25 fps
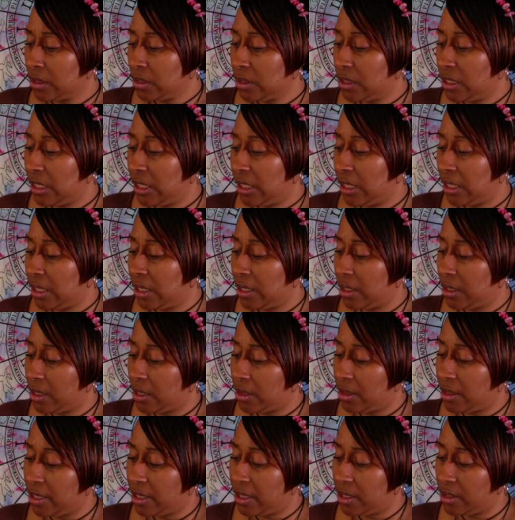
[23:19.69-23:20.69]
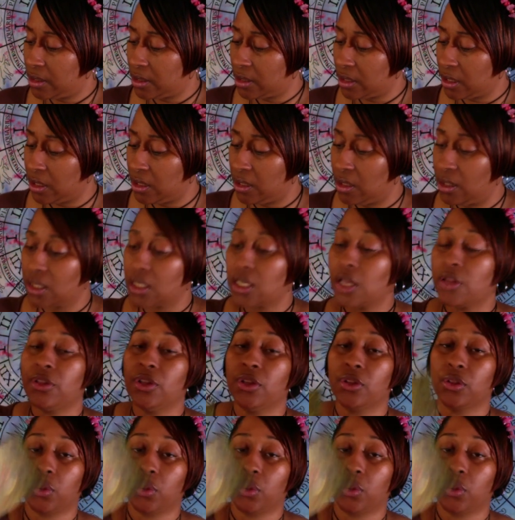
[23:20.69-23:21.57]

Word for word: Then this is the